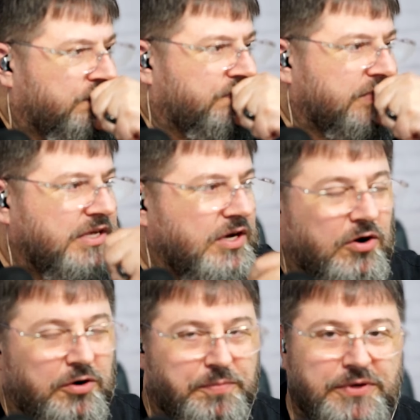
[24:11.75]
in
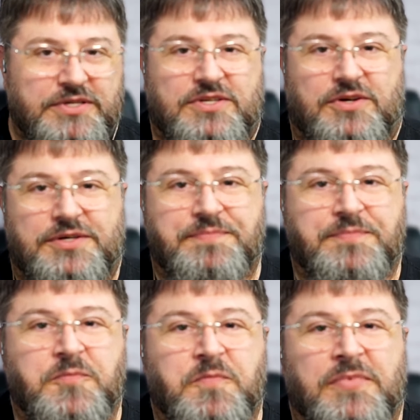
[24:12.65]
corporate, sorry,
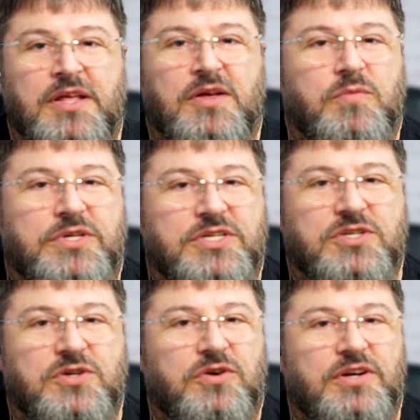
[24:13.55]
which
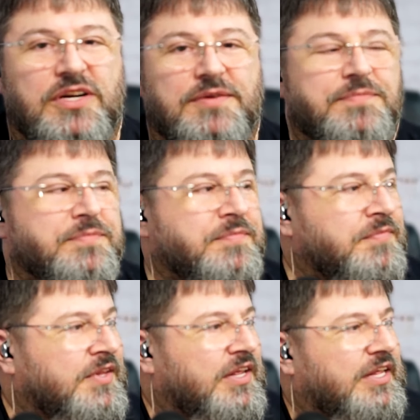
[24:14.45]
is called uh,
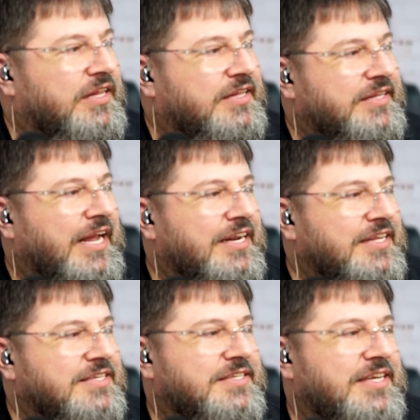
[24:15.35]

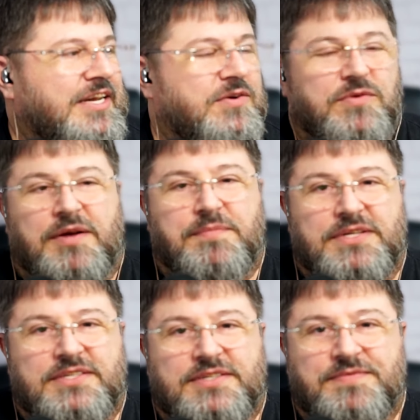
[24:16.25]
Talents and
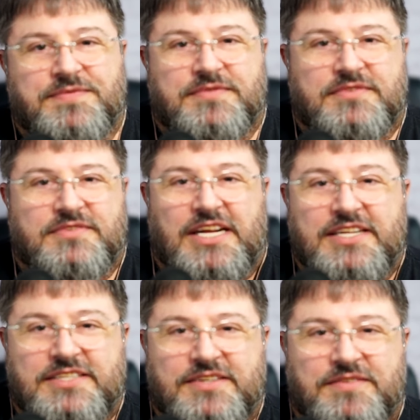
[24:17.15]
Rebels.
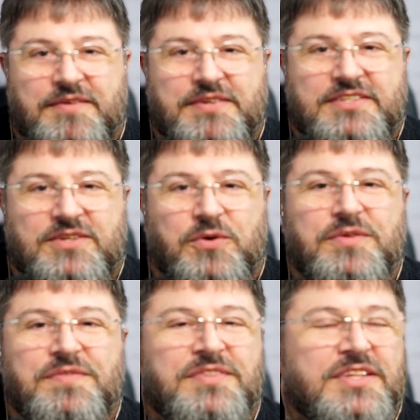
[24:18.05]
Talents and Rebels. So
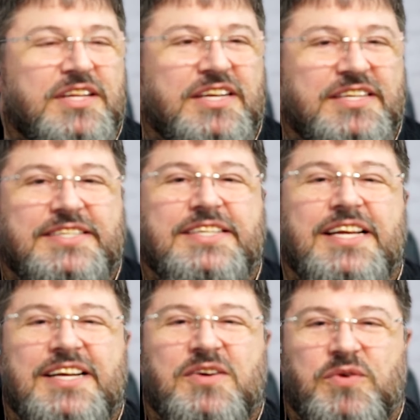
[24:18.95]
is
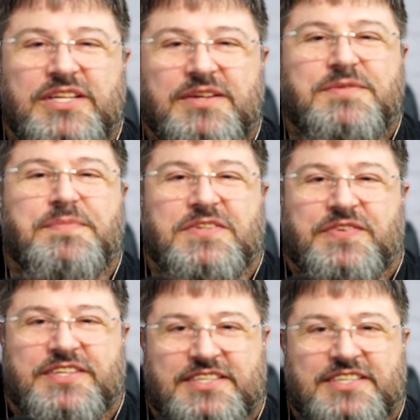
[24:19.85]
dealing with these
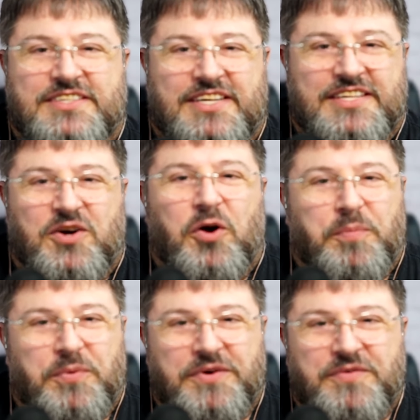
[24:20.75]
misfits inside the
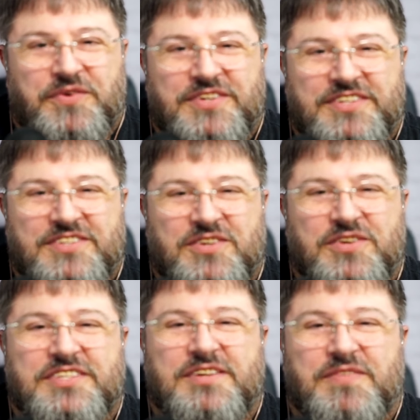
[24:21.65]
corporate world. So
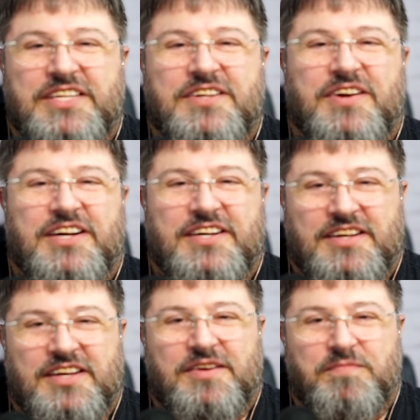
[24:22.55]
if somebody run
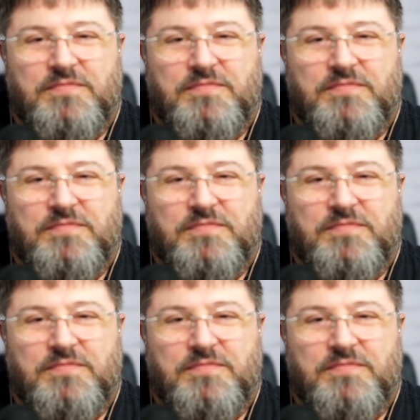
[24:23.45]
a, a